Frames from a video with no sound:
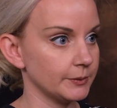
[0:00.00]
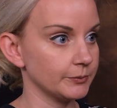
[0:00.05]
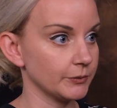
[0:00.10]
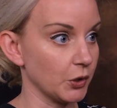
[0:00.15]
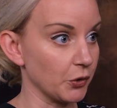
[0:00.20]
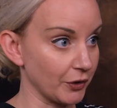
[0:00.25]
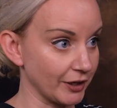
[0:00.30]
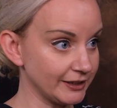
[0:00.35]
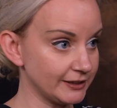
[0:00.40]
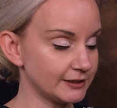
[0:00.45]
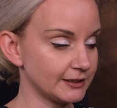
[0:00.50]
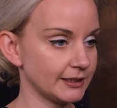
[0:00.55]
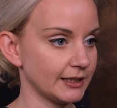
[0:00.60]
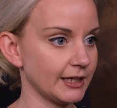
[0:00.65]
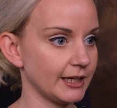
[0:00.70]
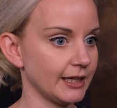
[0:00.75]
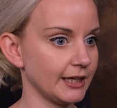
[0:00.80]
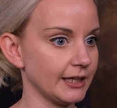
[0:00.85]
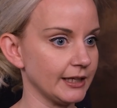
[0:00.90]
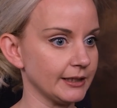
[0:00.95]
alright.
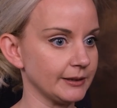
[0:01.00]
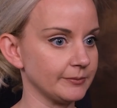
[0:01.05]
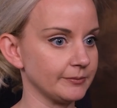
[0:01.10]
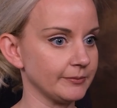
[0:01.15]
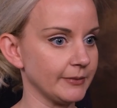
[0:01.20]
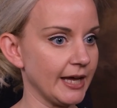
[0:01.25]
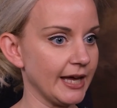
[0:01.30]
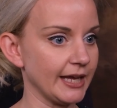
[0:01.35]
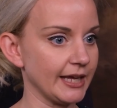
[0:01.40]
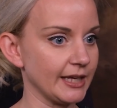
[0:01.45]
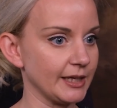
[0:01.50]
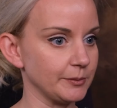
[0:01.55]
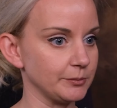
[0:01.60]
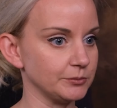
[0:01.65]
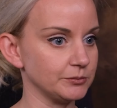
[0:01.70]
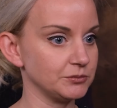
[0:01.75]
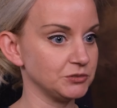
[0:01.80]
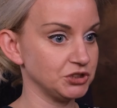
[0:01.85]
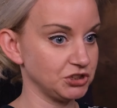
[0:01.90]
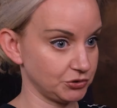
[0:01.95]
I am
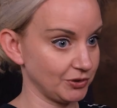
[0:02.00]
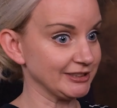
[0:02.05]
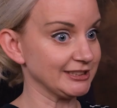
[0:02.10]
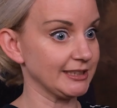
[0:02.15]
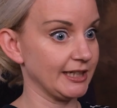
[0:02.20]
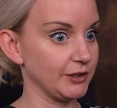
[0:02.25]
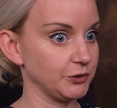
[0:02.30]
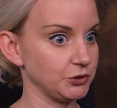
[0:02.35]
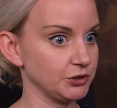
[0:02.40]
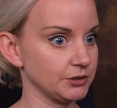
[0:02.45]
stressed out.